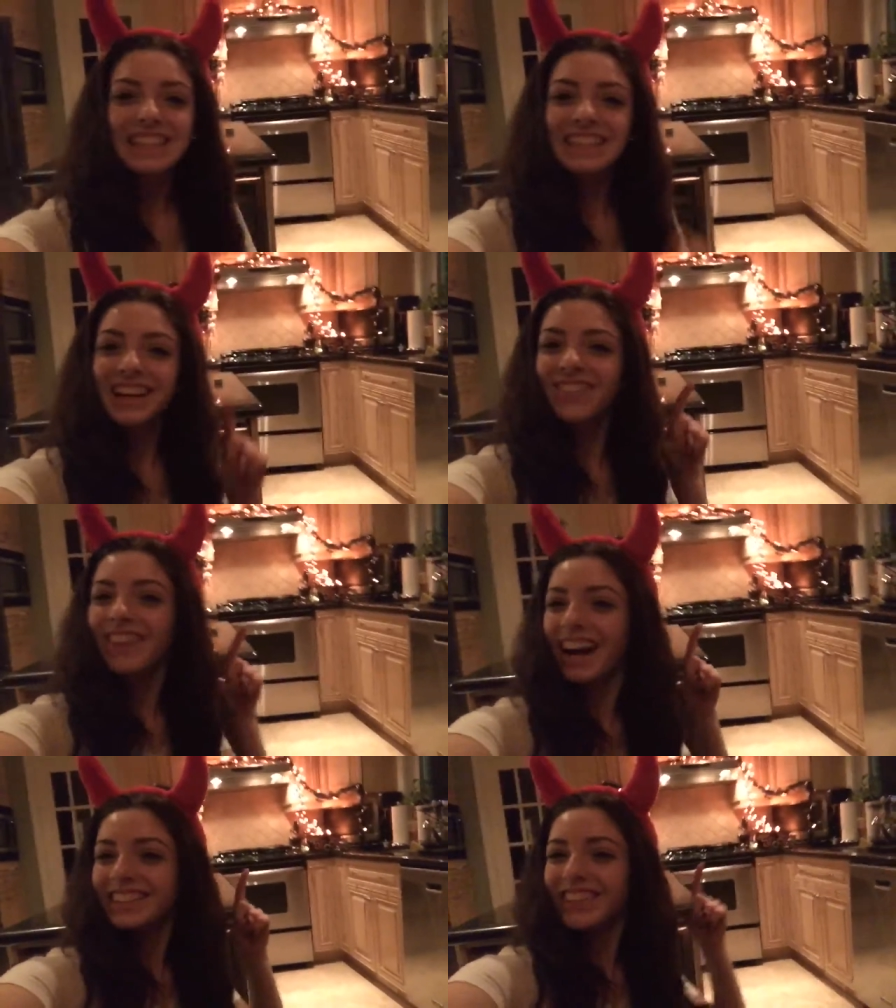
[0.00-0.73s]
you can see our
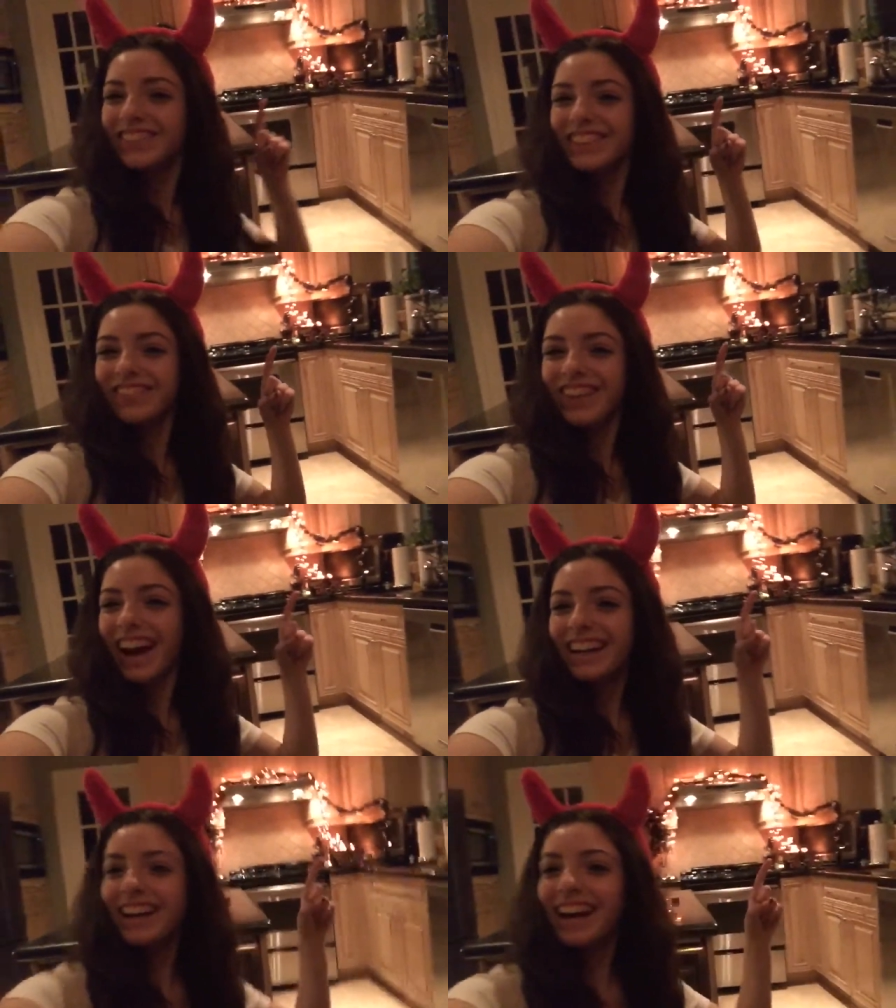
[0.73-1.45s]
backdrop in the
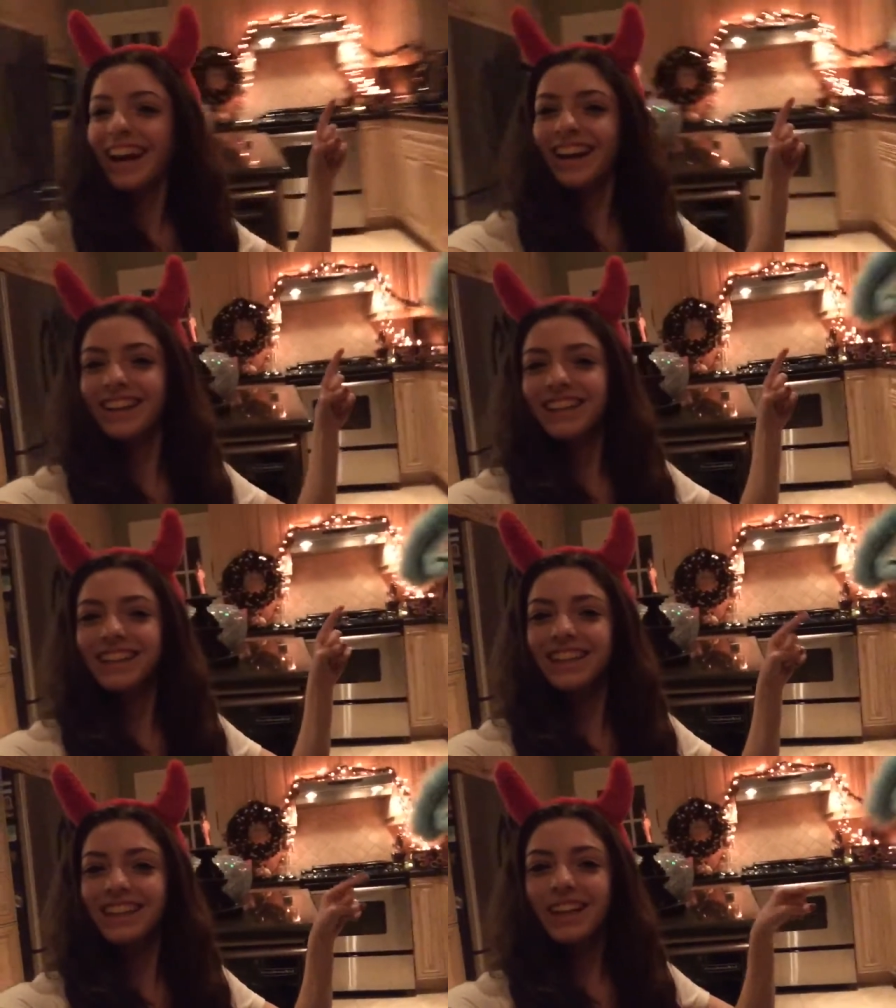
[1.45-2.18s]
background.
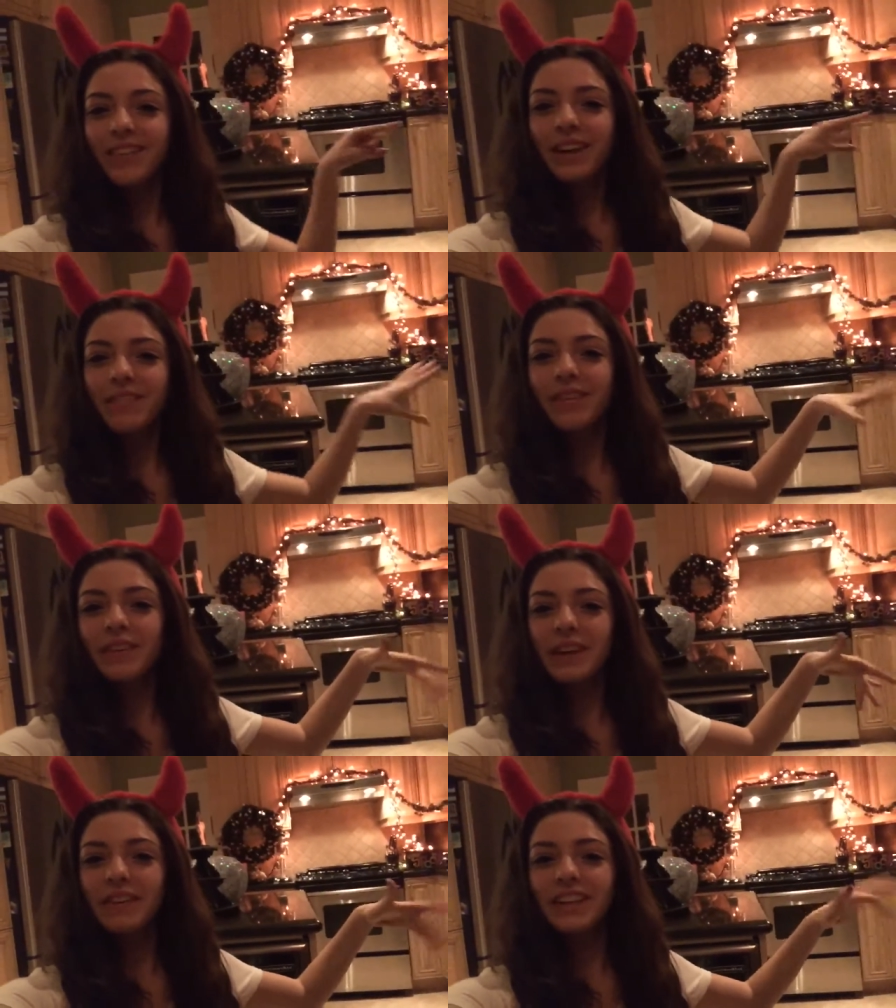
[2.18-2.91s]
Hey. We're going to be
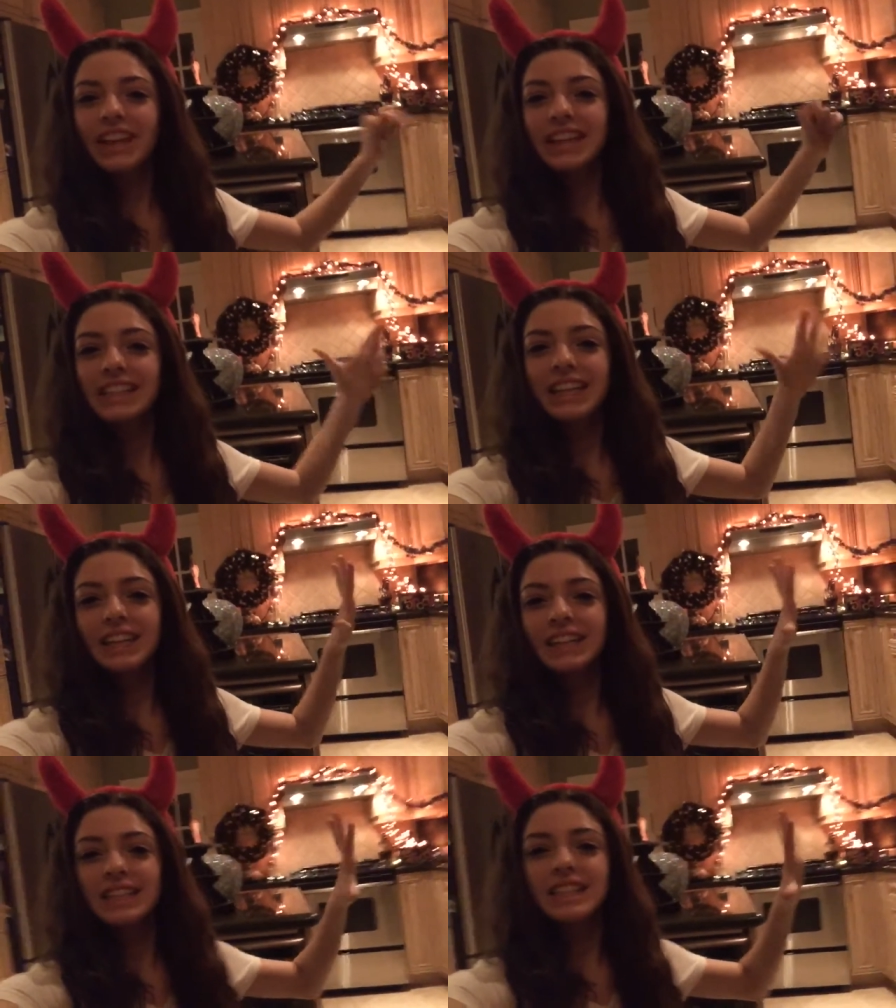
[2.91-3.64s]
filming around here.
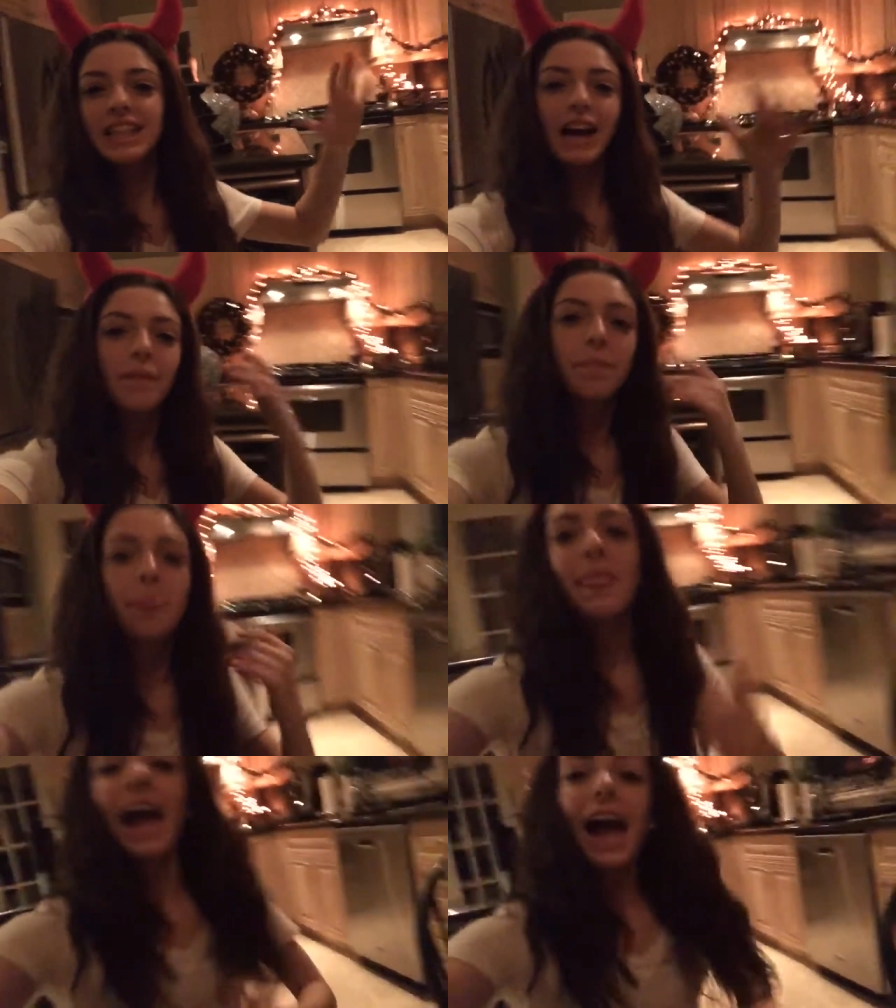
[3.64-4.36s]
You're going to see that.
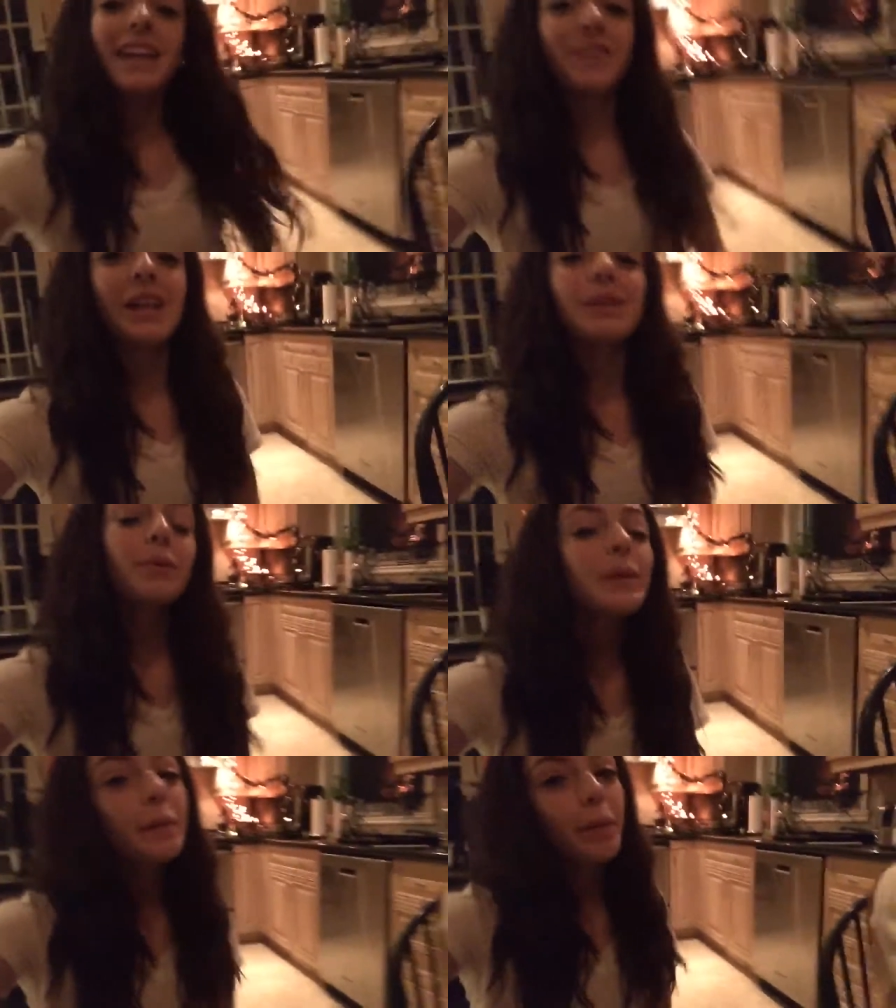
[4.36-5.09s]
Anyways,
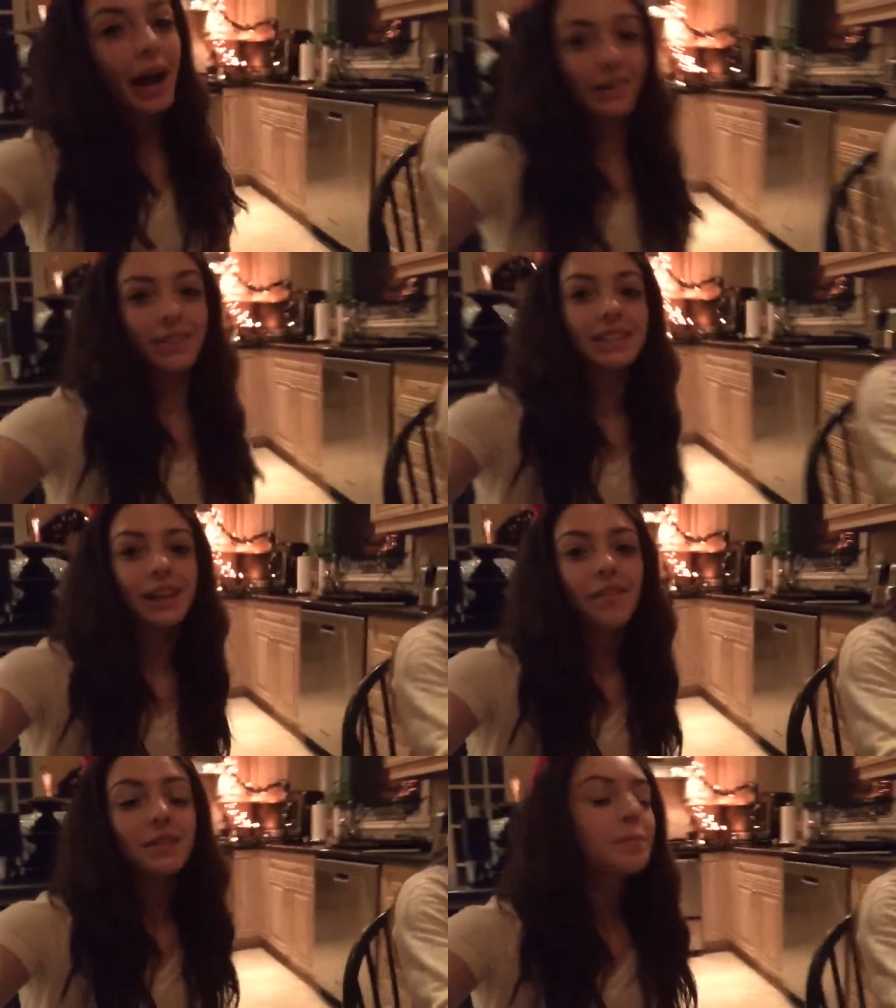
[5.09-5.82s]
we're really proud of
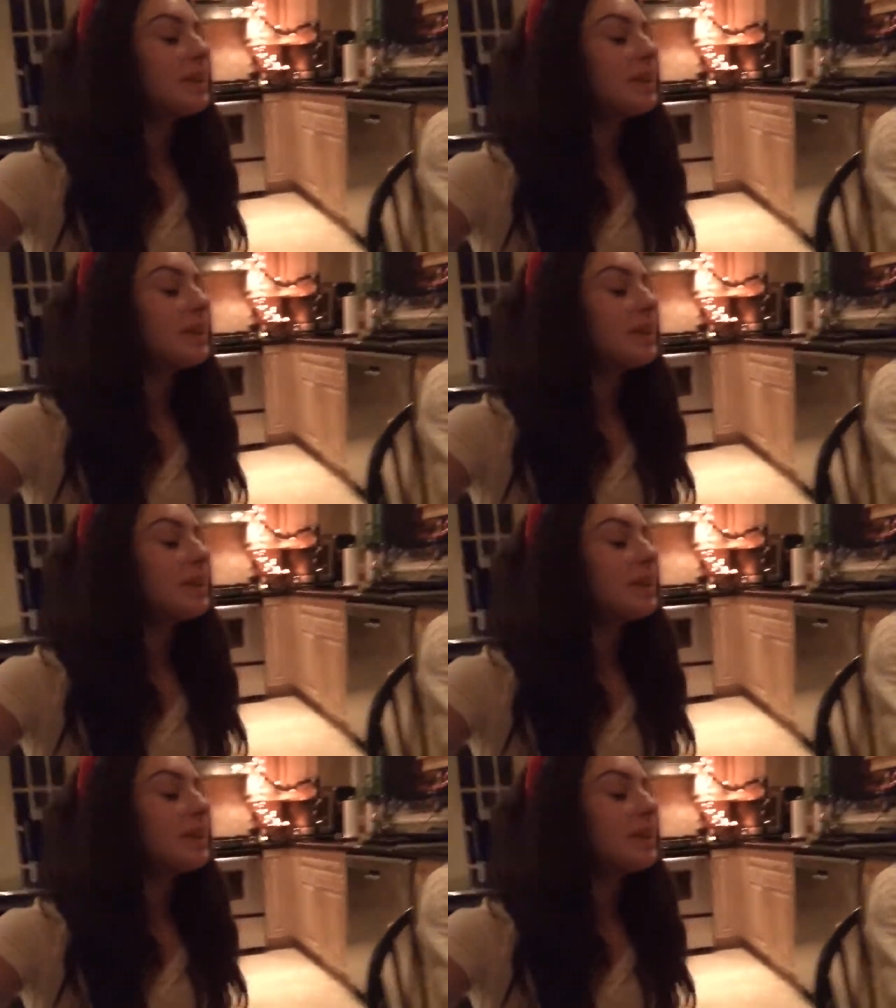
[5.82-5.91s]
ourselves